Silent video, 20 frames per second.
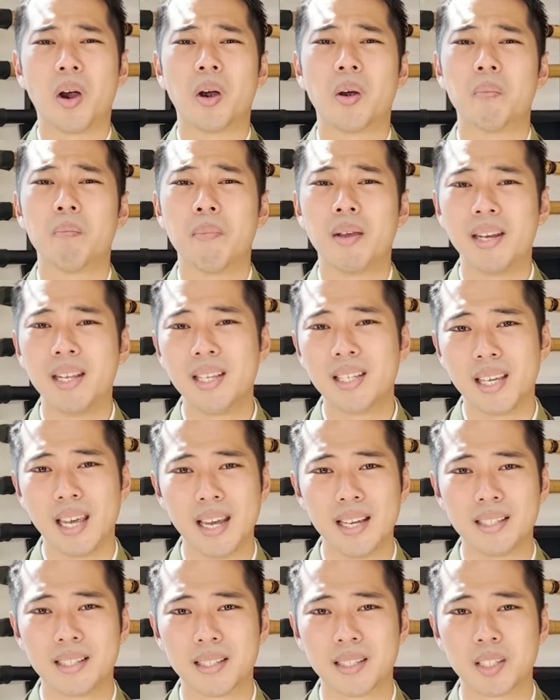are many
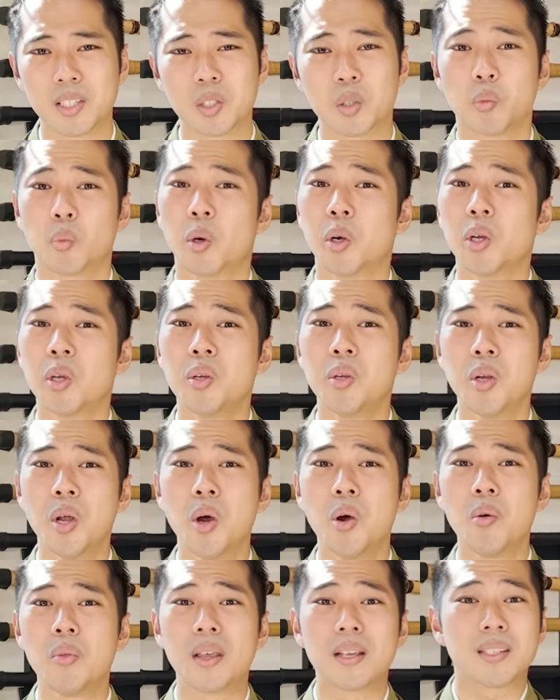cases where you
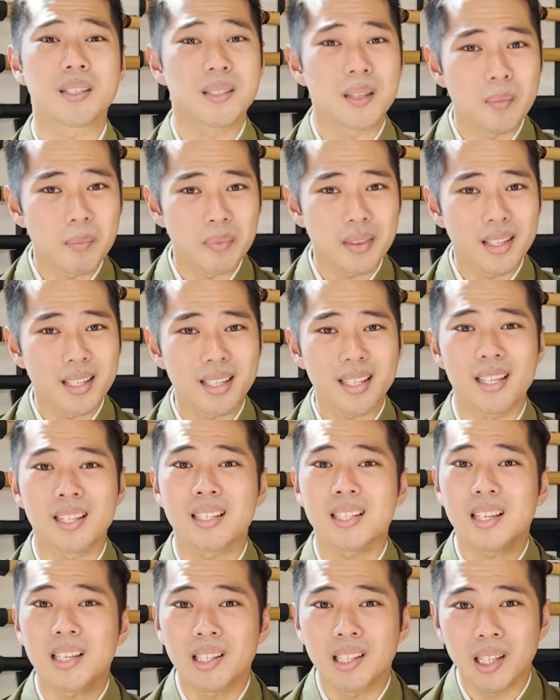know that something is
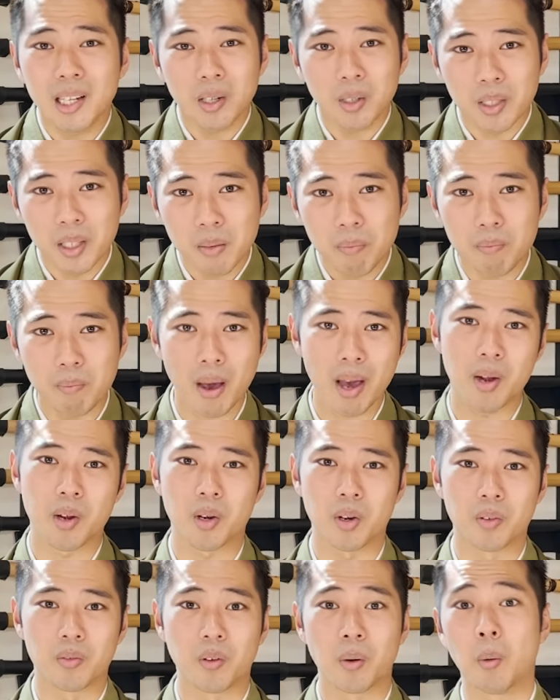clearly
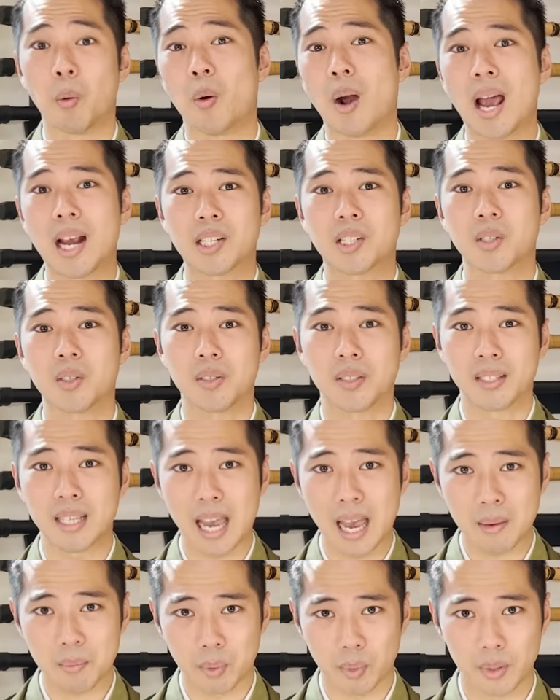better from a rational
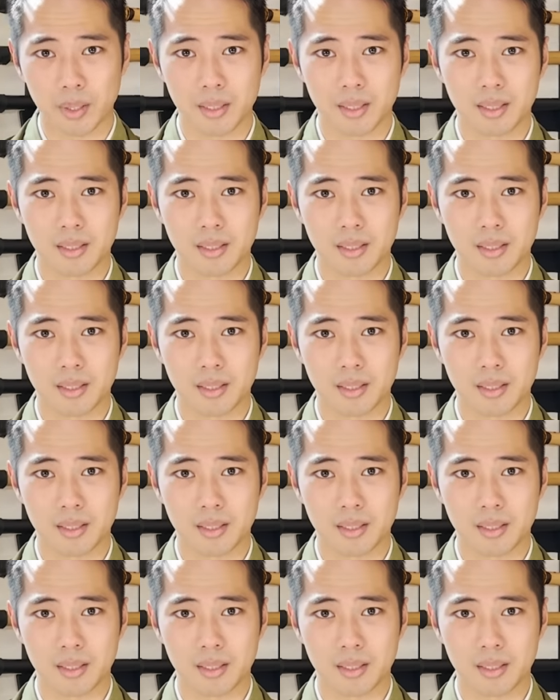standpoint,